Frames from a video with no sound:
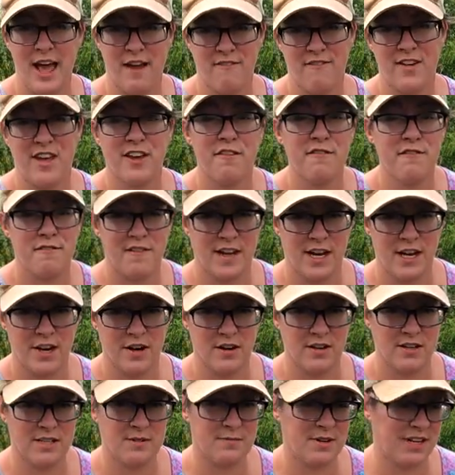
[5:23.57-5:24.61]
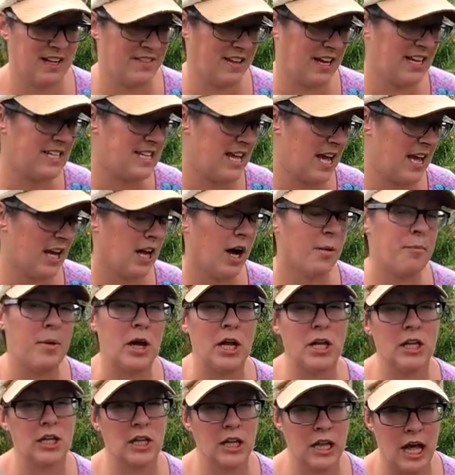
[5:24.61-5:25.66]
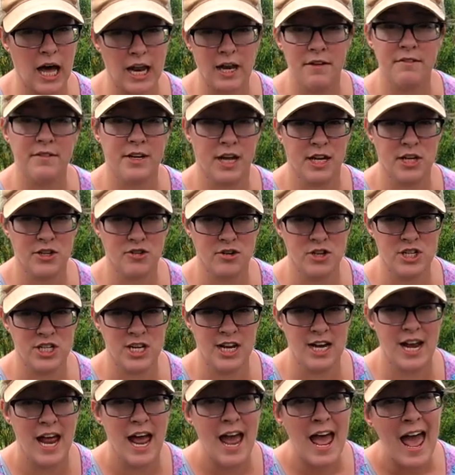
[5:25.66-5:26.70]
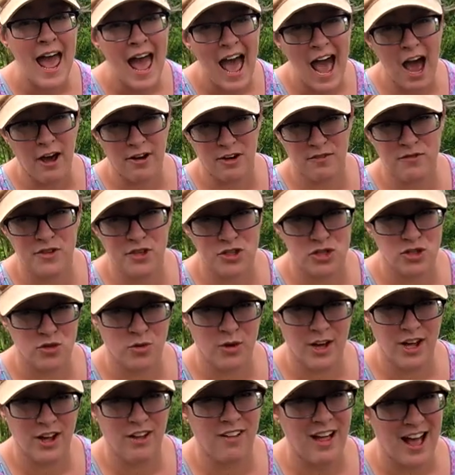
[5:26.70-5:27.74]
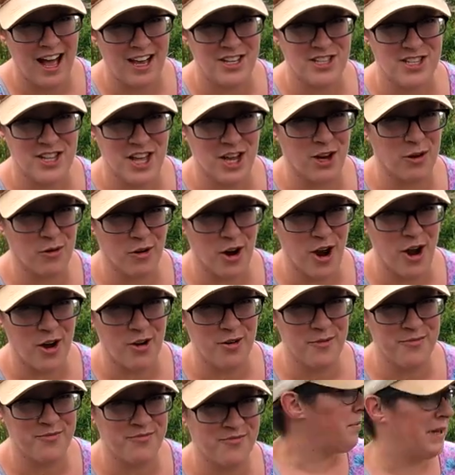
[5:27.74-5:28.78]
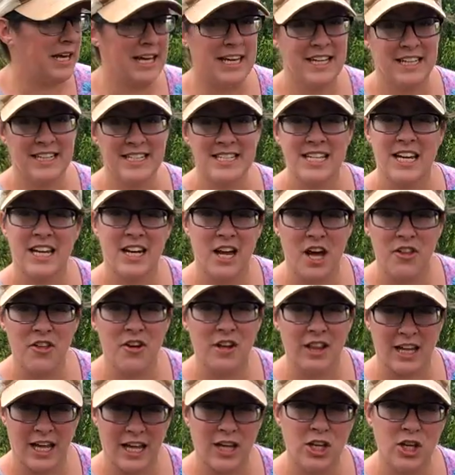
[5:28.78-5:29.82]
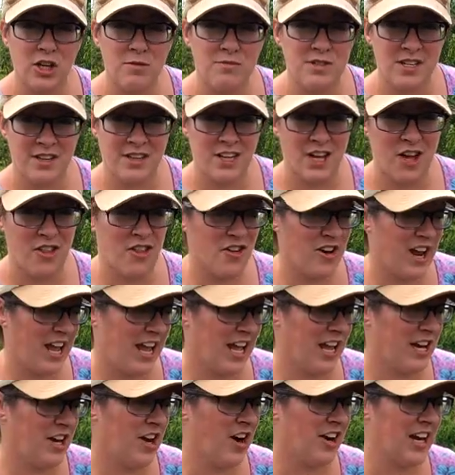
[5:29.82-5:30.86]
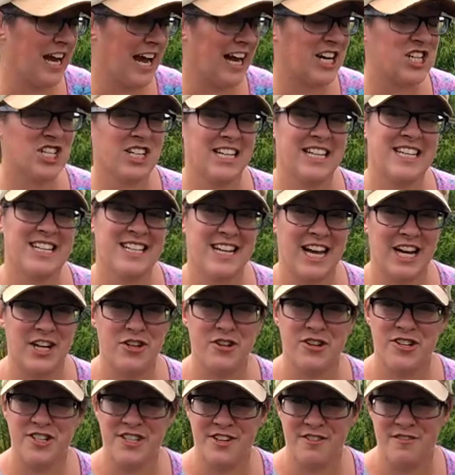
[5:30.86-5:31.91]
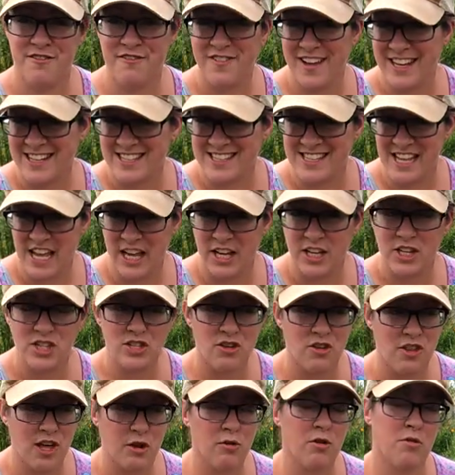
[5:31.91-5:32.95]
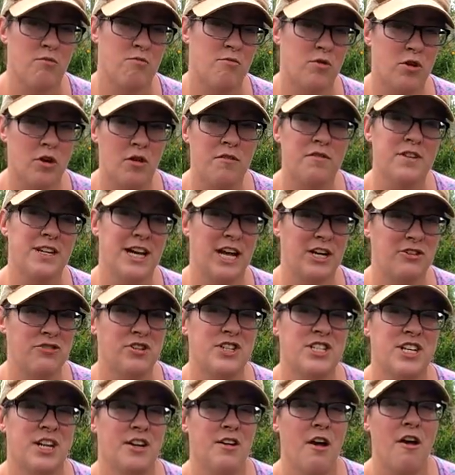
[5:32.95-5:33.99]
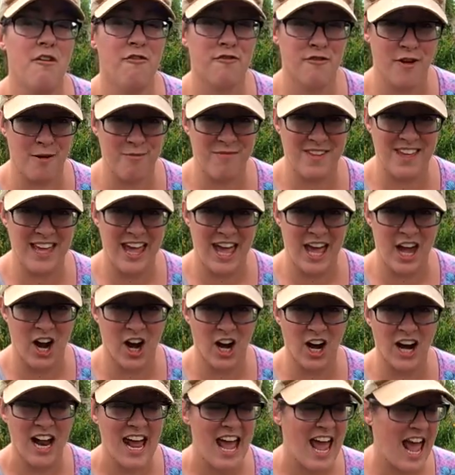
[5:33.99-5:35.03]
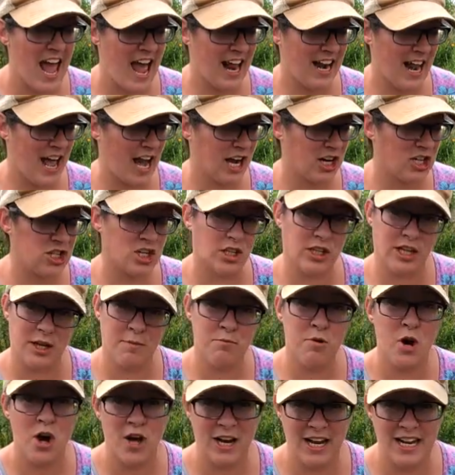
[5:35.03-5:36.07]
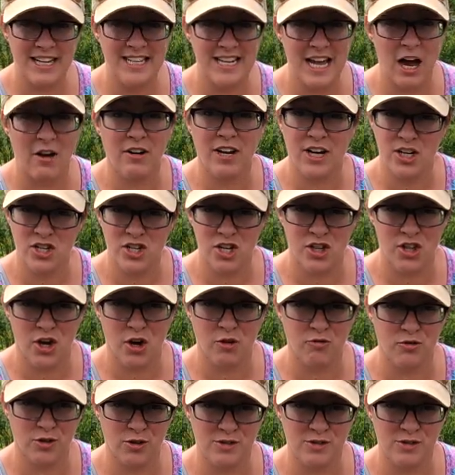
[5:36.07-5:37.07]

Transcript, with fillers: heavy feeders, meaning they take up a lot of nitrogen out of the soil as they grow. Beans and other legumes on the other hand are actually nitrogen fixing. So they remove nitrogen from the air and actually put it down into their